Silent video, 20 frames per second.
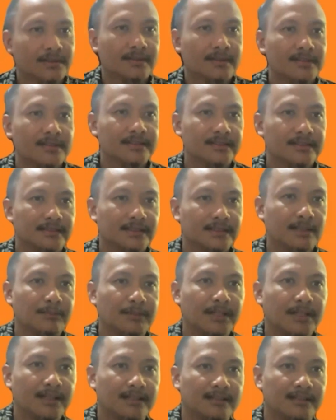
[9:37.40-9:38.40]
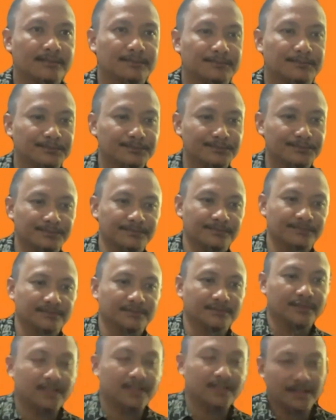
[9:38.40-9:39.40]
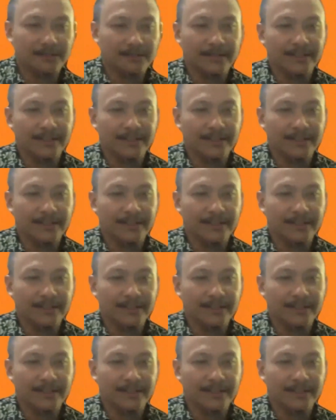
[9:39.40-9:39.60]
Yes, Sister Amira, I